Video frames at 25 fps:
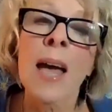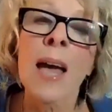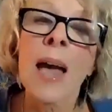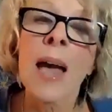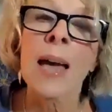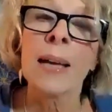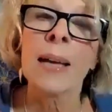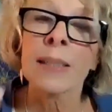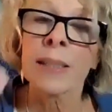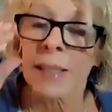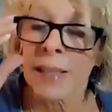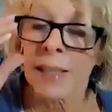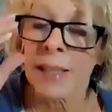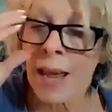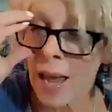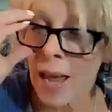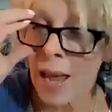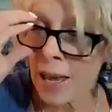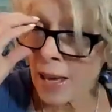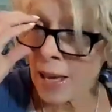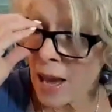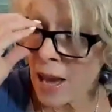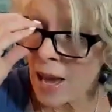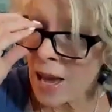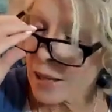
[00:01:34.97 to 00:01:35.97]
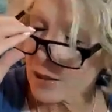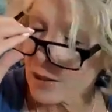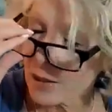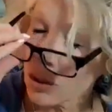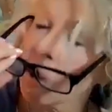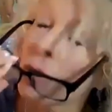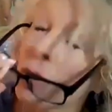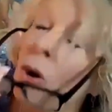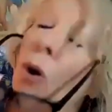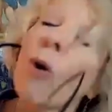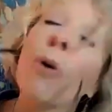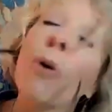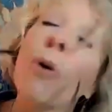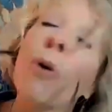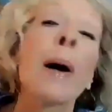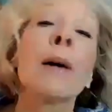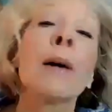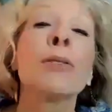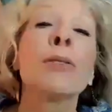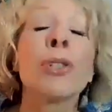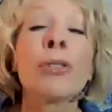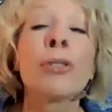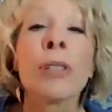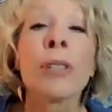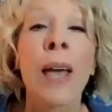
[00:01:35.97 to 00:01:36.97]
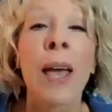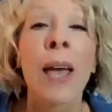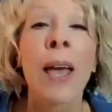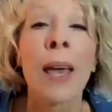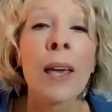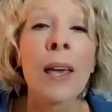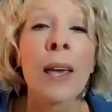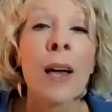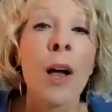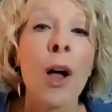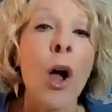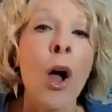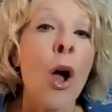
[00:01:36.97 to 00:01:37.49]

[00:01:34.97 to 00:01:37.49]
And today, as you go about your day,